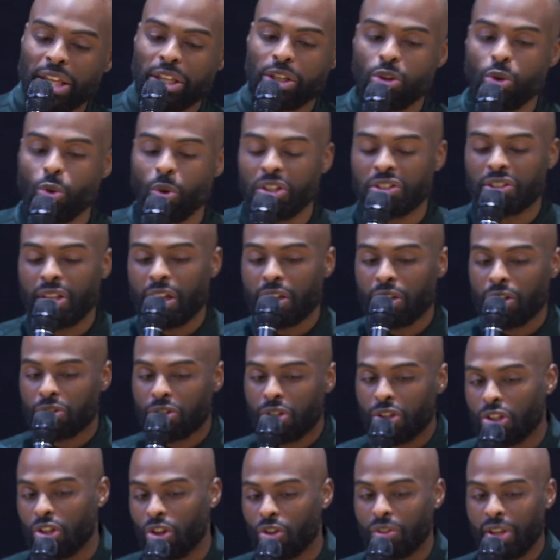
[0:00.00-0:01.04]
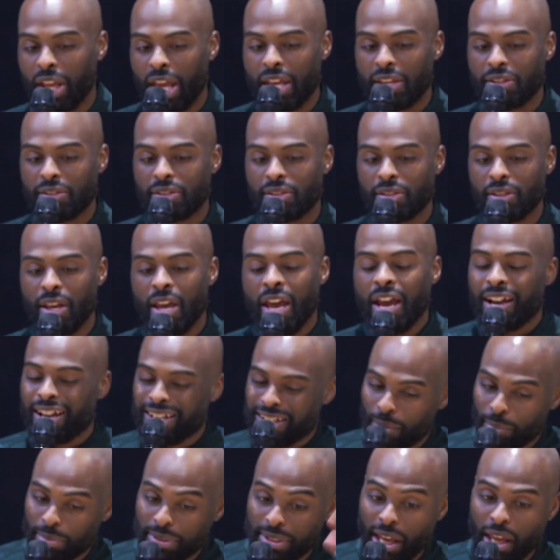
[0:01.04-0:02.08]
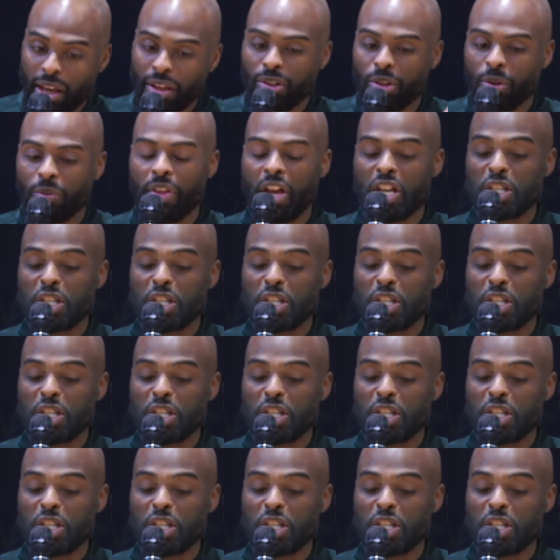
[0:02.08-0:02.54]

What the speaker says: you and take you to your nets? Because I'm telling you, there's